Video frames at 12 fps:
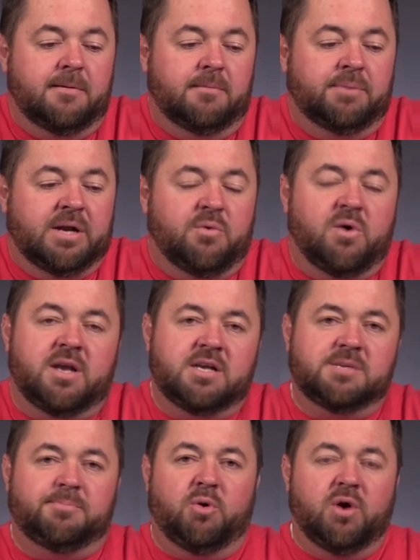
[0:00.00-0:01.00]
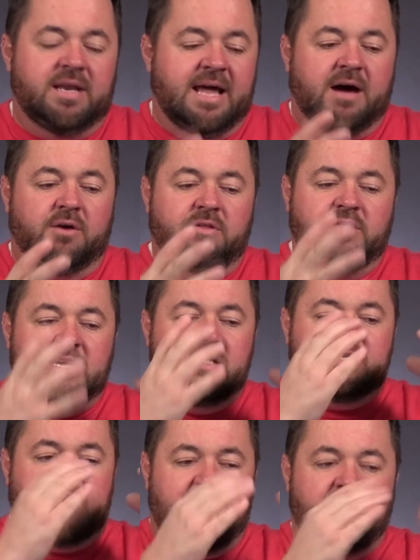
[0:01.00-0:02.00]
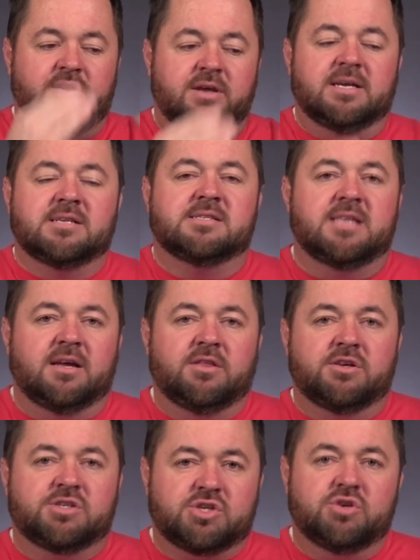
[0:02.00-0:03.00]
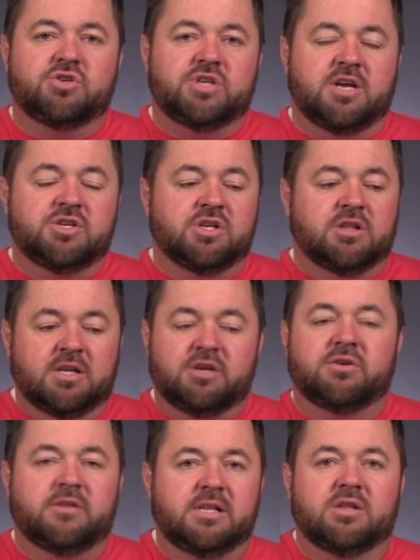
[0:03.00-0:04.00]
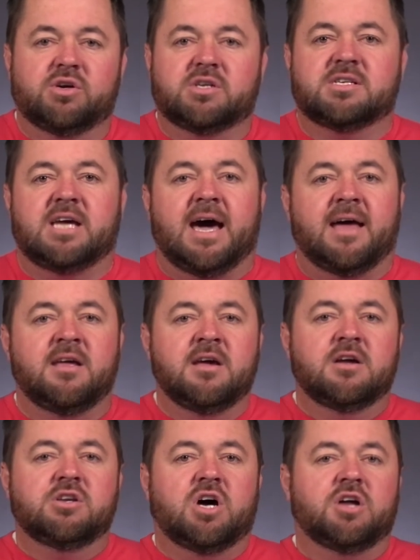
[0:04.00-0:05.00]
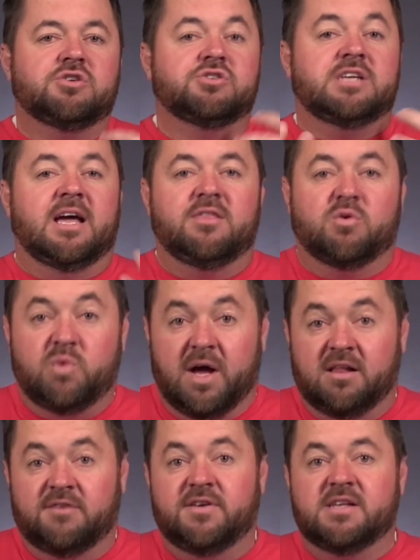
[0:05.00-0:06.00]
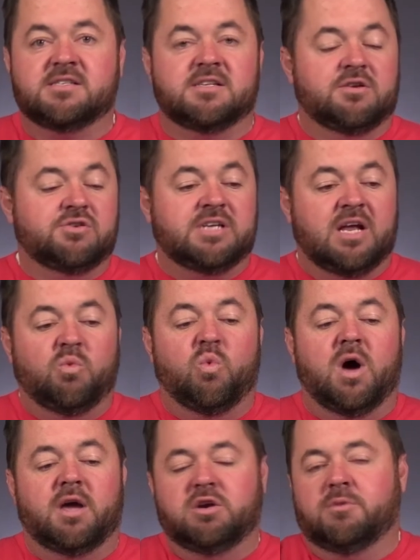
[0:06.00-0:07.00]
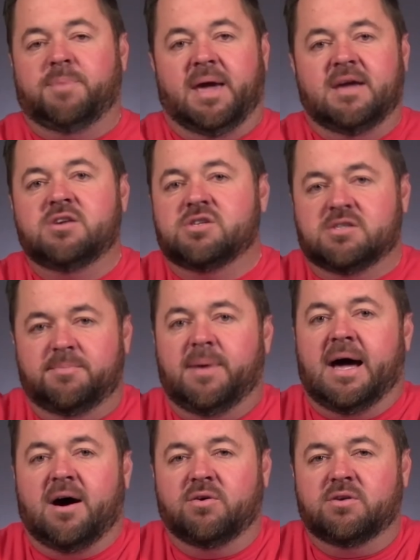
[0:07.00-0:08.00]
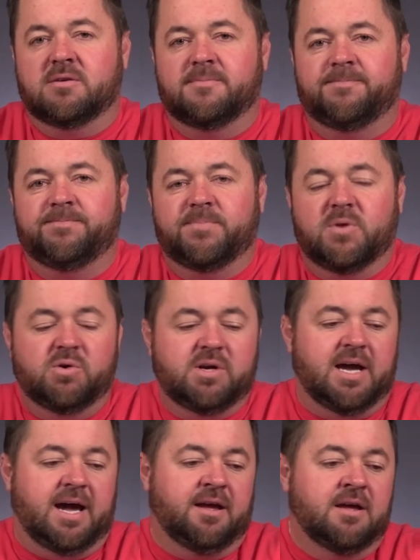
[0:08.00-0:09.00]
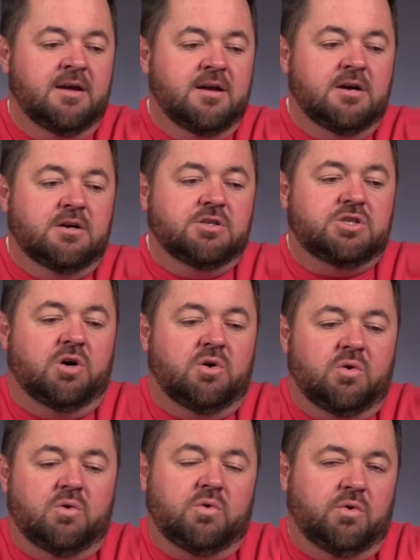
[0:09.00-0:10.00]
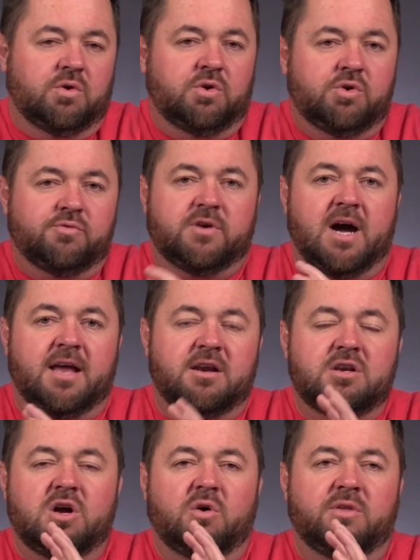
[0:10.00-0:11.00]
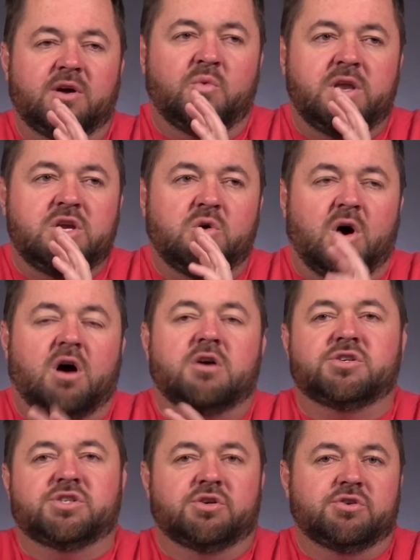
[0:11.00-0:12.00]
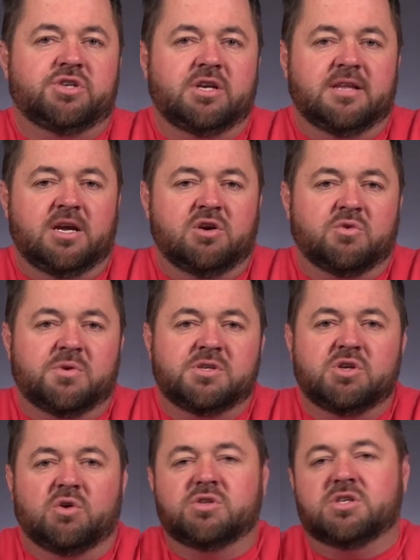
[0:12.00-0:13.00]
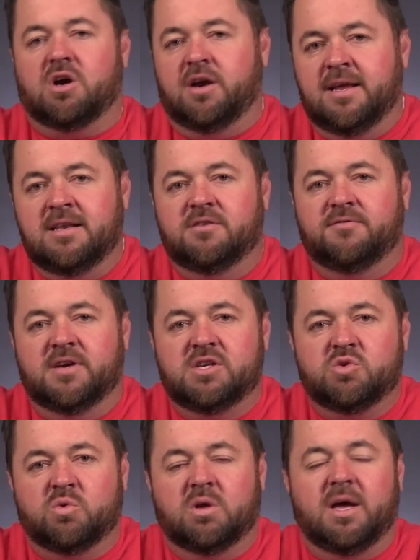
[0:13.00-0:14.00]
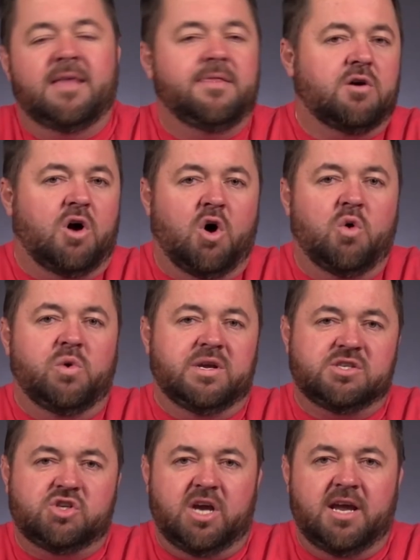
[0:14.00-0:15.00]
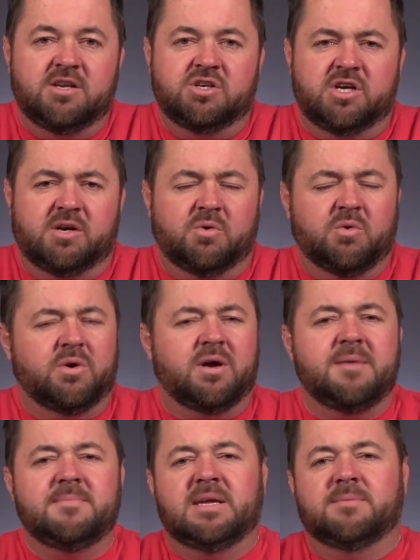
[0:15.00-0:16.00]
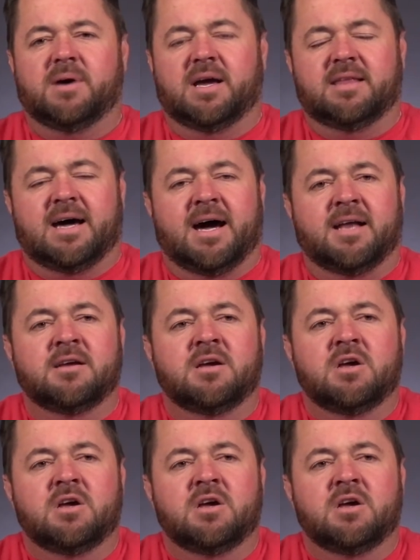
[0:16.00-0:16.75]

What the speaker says: But I wanted to point out these areas that the search engine literally looks at to understand the relevance and understand what your page is about. Okay, so you've got to know when you are searching that your results are individual and they're always changing. Well, what do I mean by that?